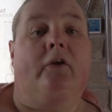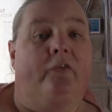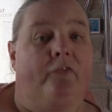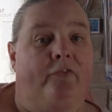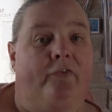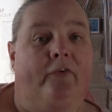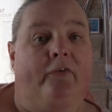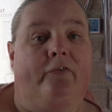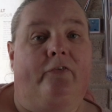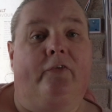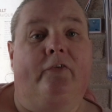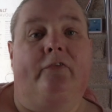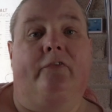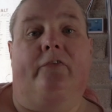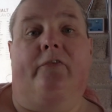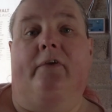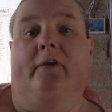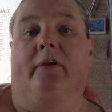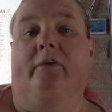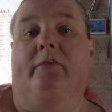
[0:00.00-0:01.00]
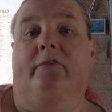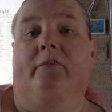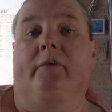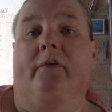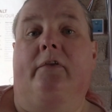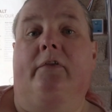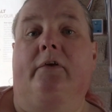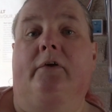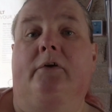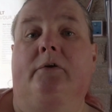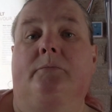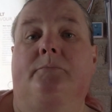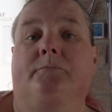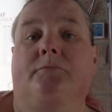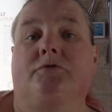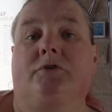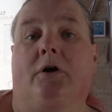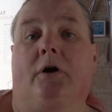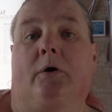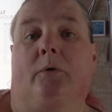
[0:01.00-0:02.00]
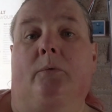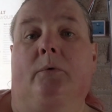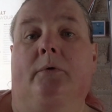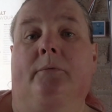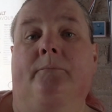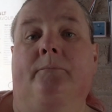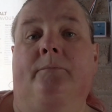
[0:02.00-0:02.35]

Consistency is another good pro.